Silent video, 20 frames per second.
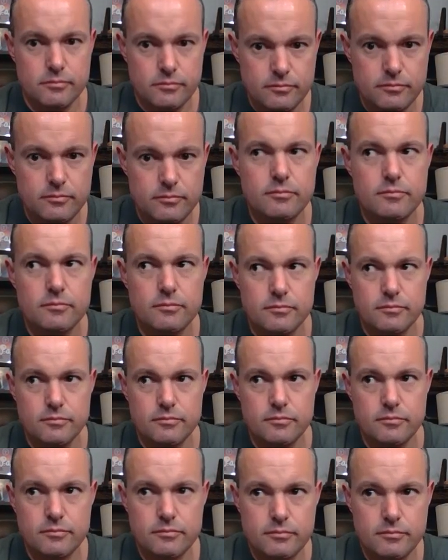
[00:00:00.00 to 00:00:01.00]

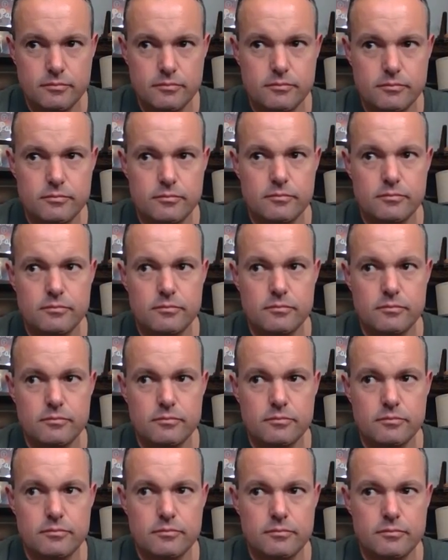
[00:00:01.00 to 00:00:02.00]

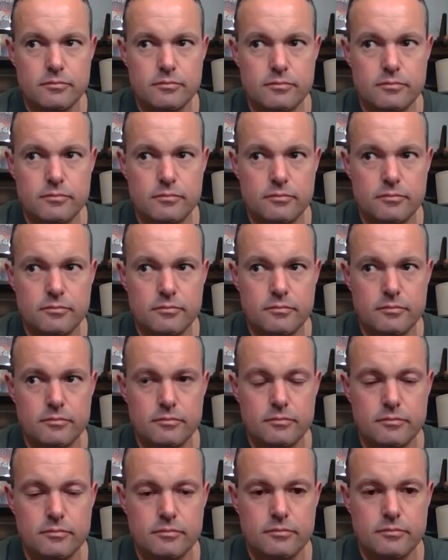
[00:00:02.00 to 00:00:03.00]

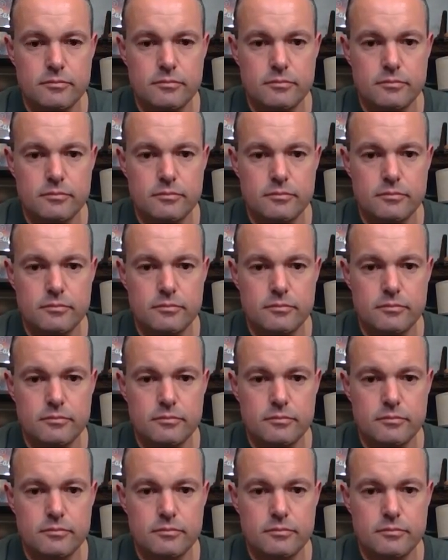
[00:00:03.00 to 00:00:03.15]
(silent)